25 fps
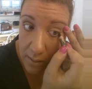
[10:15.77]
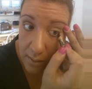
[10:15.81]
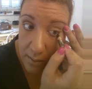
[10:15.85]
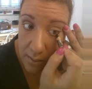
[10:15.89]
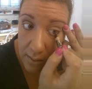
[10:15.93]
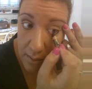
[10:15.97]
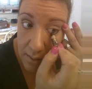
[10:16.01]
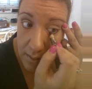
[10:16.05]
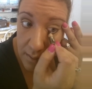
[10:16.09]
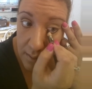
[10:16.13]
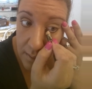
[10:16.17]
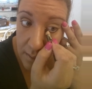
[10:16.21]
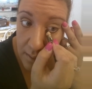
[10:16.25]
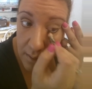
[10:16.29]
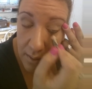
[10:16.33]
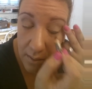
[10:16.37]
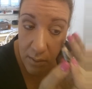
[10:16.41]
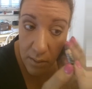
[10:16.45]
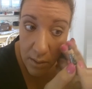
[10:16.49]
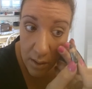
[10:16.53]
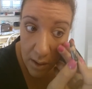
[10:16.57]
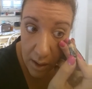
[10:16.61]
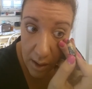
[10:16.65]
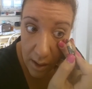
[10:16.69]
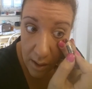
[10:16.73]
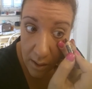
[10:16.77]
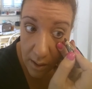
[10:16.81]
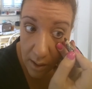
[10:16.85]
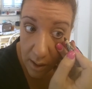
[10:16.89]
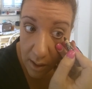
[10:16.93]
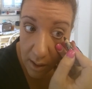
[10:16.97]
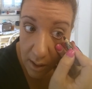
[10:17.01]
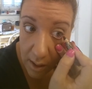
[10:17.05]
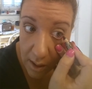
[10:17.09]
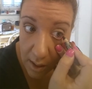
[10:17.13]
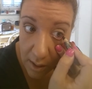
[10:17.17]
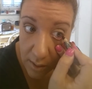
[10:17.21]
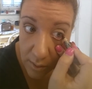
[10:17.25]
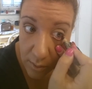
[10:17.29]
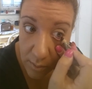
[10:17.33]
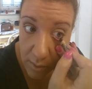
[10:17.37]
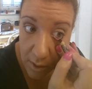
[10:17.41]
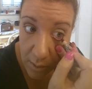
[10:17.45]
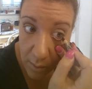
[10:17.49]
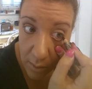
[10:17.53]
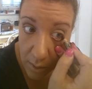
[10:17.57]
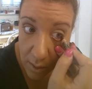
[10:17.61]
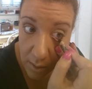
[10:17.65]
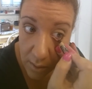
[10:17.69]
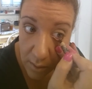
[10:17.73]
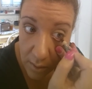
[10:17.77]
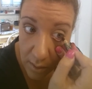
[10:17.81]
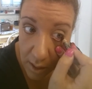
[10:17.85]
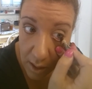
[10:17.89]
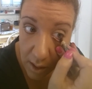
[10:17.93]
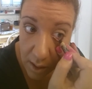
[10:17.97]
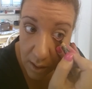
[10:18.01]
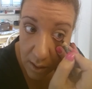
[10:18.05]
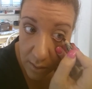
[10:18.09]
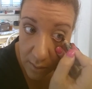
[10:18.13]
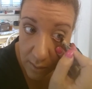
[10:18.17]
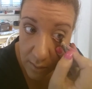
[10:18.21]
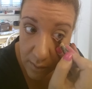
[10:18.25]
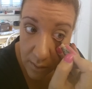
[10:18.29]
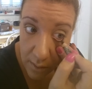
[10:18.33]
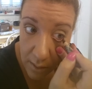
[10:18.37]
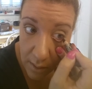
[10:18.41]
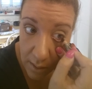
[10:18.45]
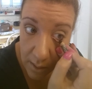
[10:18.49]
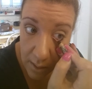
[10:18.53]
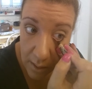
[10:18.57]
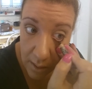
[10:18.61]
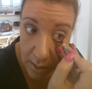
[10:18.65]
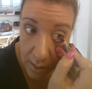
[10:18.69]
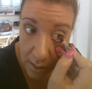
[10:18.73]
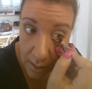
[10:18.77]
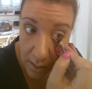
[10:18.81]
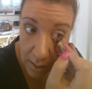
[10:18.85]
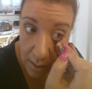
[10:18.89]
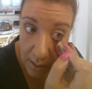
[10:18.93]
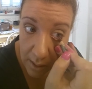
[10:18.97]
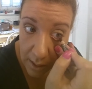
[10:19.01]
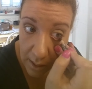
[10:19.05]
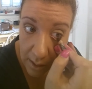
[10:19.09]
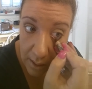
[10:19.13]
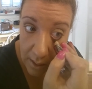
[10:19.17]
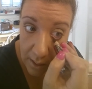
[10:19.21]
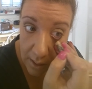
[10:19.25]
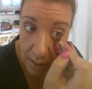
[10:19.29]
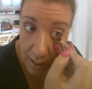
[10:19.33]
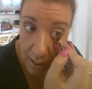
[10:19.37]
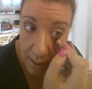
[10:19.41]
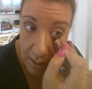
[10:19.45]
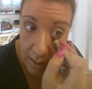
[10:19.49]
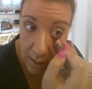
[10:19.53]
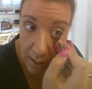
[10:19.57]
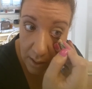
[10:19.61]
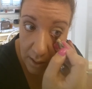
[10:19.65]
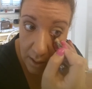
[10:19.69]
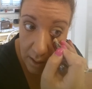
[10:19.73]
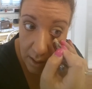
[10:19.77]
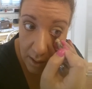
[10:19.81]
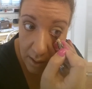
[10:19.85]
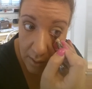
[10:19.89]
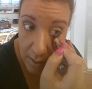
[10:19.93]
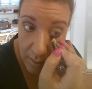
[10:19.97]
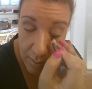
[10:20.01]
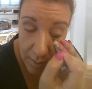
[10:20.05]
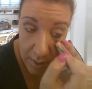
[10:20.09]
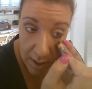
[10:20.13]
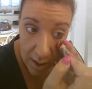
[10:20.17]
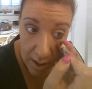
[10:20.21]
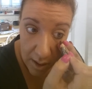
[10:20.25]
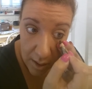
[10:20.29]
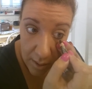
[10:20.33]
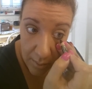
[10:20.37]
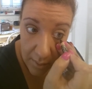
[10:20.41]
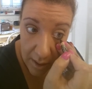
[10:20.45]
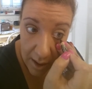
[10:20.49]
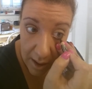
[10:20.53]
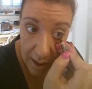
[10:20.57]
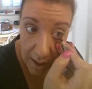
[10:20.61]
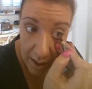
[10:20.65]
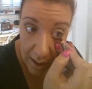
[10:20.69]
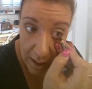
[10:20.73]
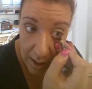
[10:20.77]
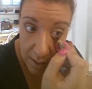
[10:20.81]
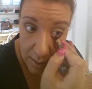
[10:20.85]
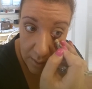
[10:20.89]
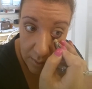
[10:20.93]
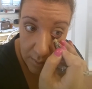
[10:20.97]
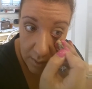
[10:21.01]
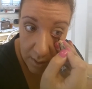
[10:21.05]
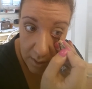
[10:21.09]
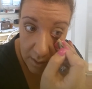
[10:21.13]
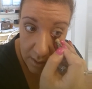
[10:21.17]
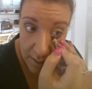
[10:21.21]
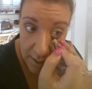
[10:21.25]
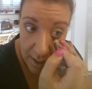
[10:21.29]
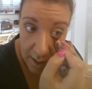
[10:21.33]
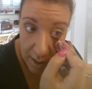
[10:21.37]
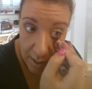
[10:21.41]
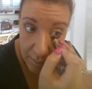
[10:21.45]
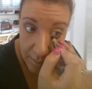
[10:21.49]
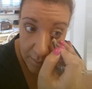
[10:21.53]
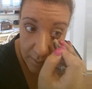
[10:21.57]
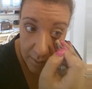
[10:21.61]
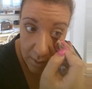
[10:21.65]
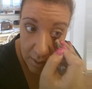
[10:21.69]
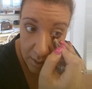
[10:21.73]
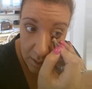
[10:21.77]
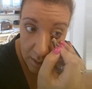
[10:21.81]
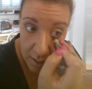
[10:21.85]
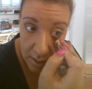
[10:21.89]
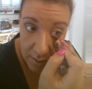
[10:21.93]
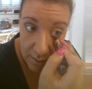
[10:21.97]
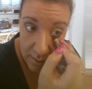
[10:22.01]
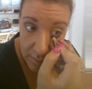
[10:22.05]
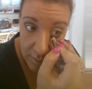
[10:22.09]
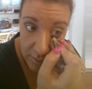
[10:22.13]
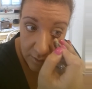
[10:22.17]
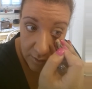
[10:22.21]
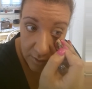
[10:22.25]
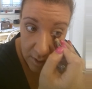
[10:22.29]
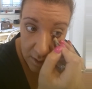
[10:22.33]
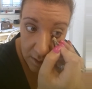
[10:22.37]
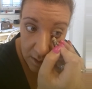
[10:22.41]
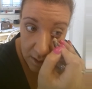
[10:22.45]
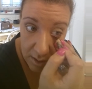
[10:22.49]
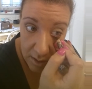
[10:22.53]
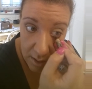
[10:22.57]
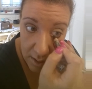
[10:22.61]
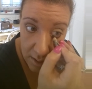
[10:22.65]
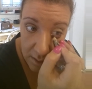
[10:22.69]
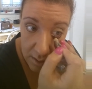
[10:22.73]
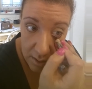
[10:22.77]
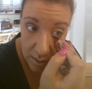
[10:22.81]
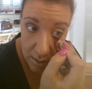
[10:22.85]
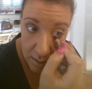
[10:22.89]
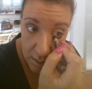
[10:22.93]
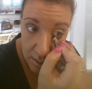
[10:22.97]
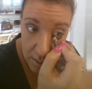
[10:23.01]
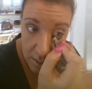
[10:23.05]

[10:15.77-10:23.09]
just like so. And then I do my water lines on the bottom, and I do it on the top because I'm a freak like that.